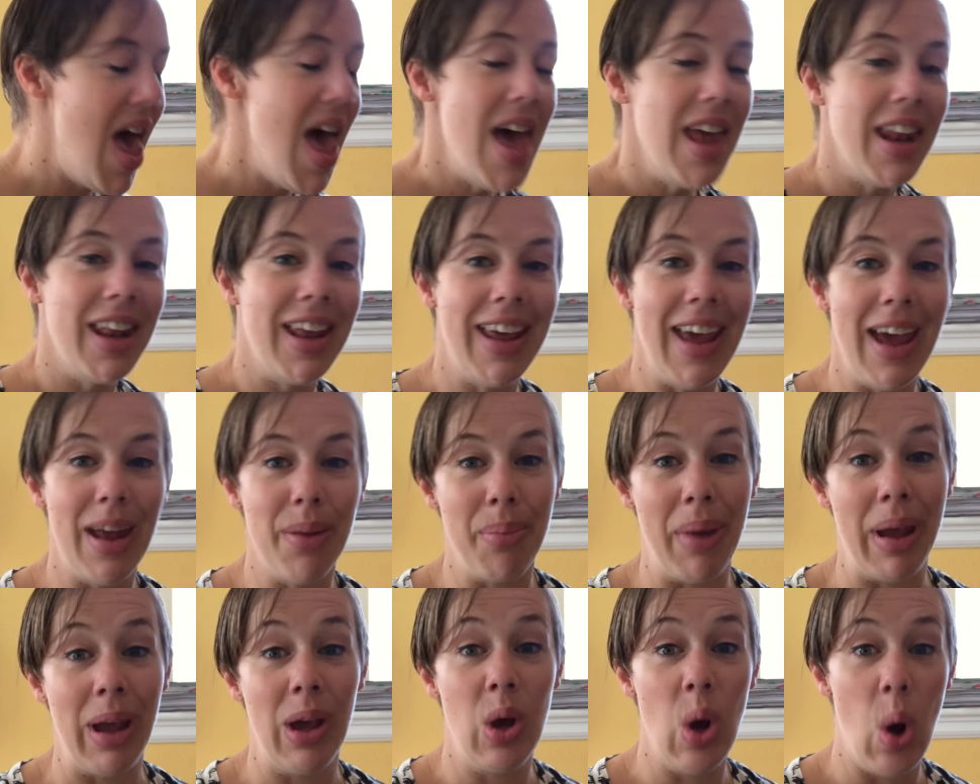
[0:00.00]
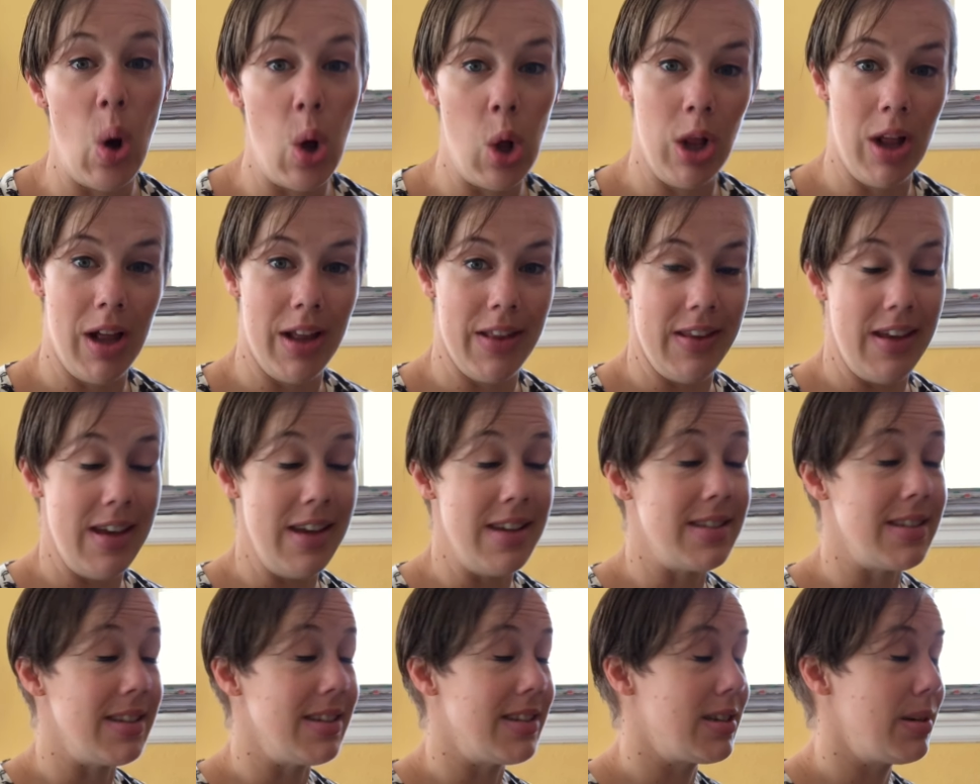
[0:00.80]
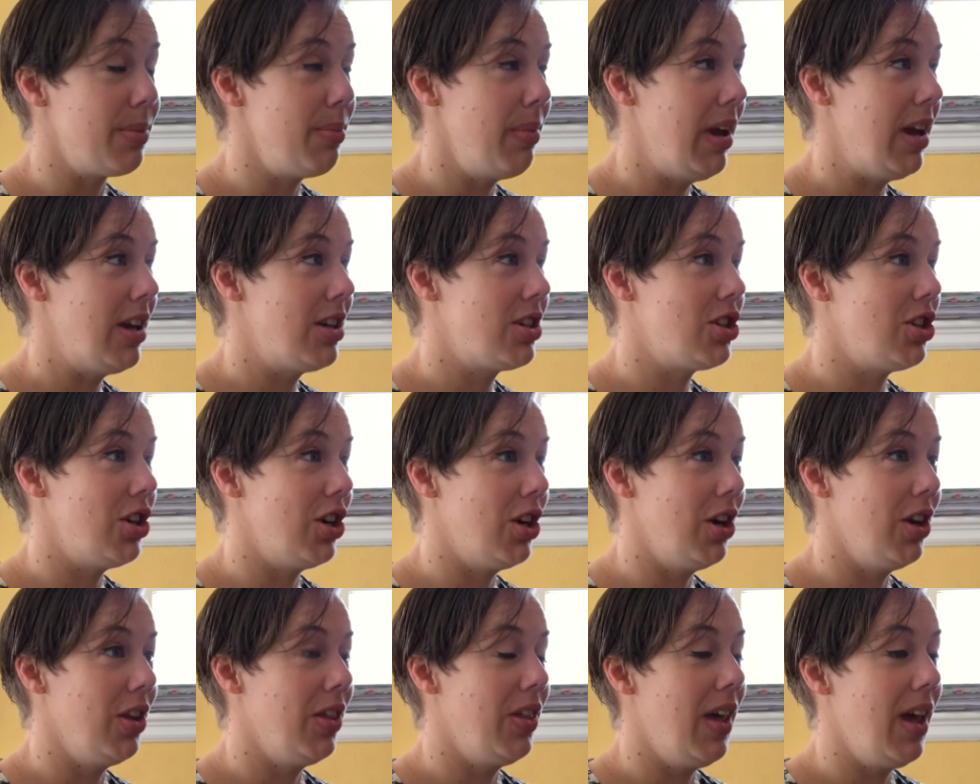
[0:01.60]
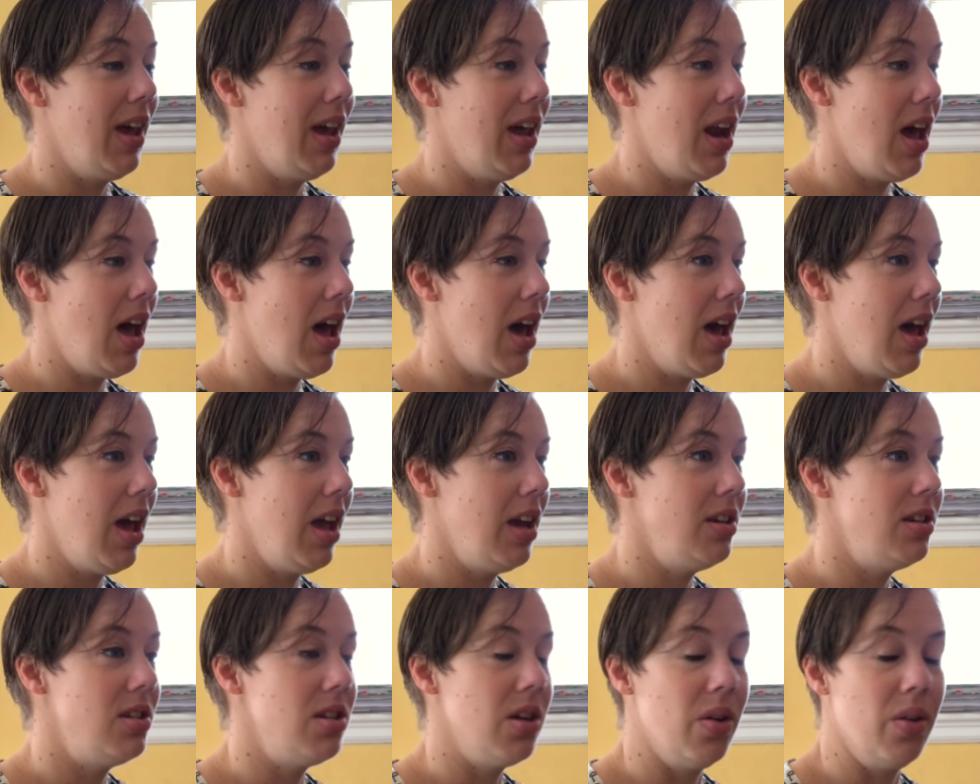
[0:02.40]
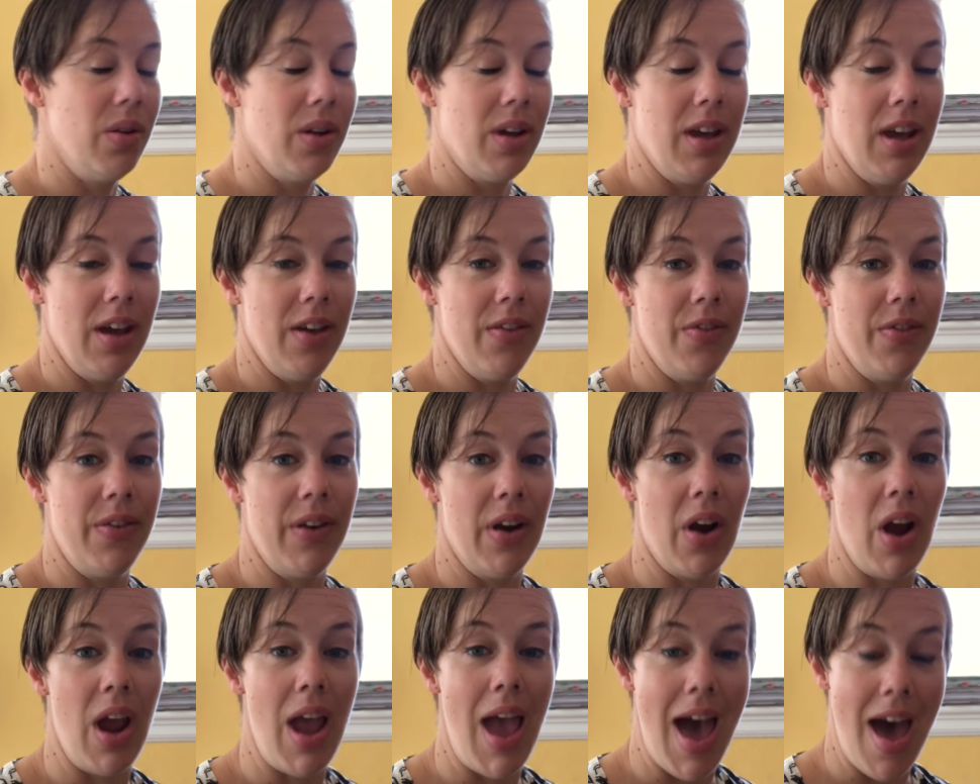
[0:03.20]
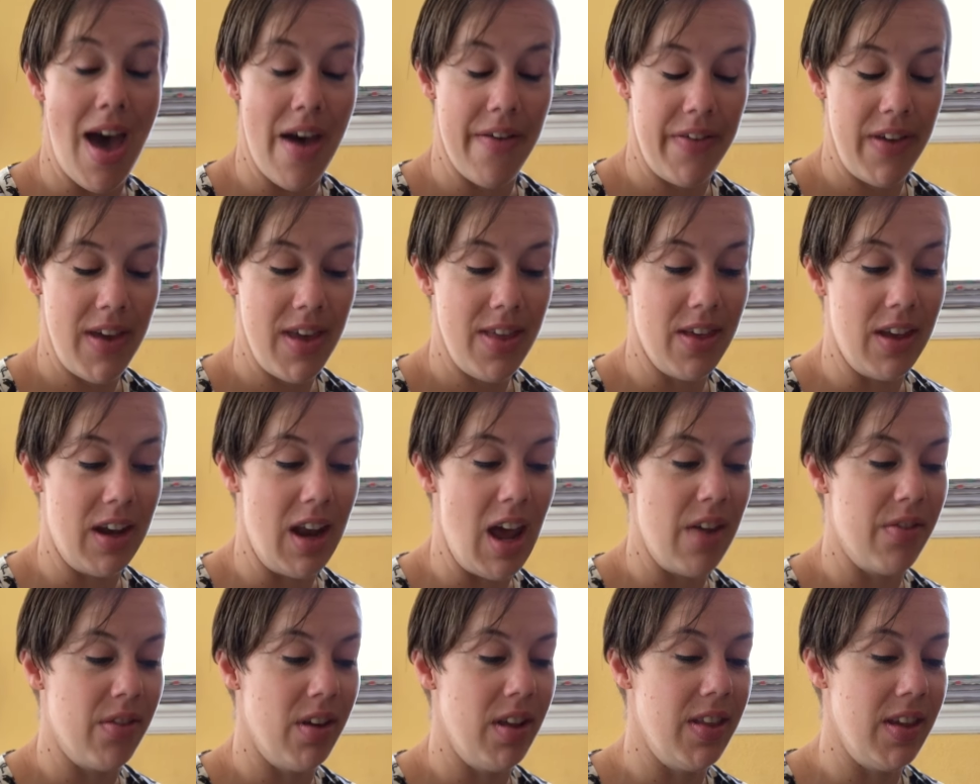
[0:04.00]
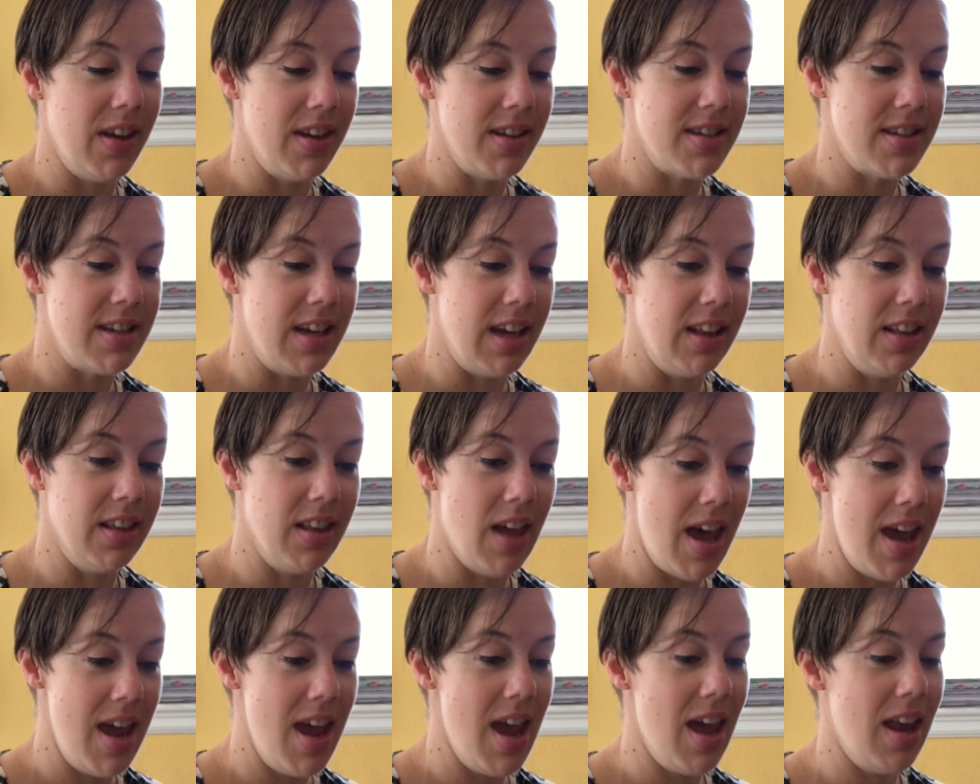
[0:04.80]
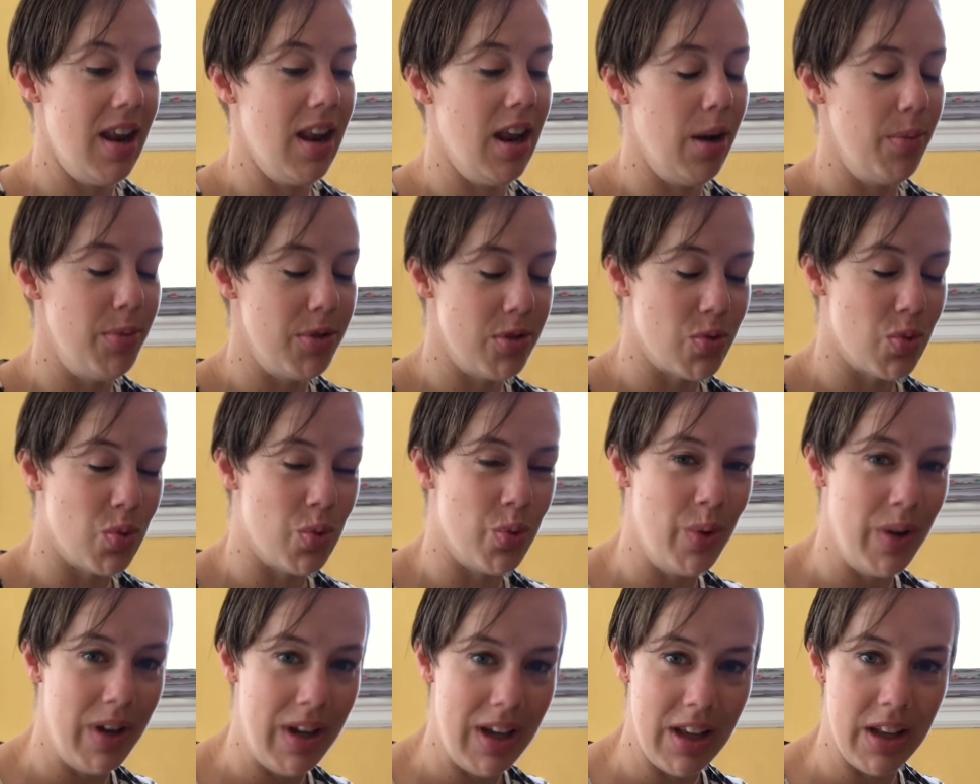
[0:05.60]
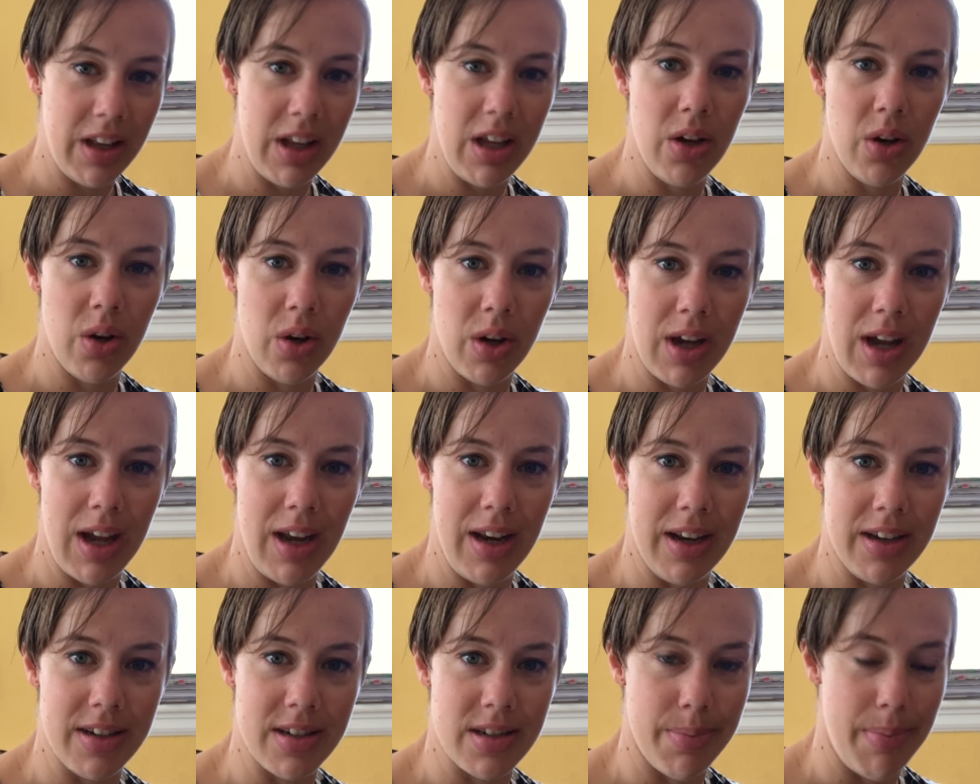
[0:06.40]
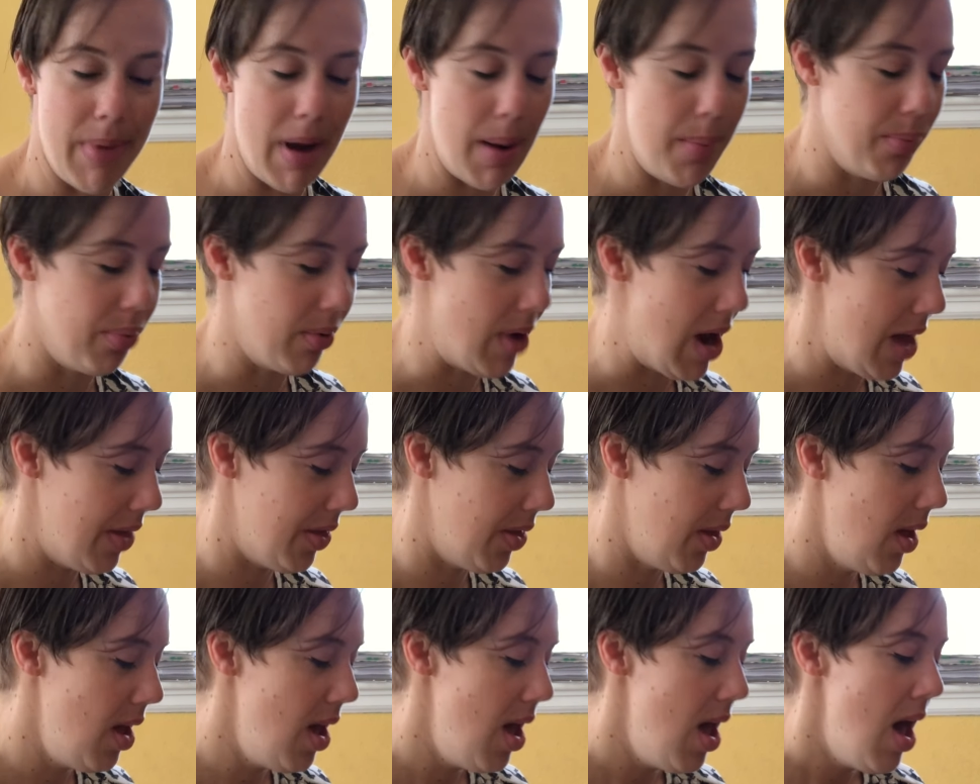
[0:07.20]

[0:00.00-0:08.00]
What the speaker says: And again, my goal on these is to make sure that I don't get very heavy, that everything is staying light, and that I'm just really hooking into my breath.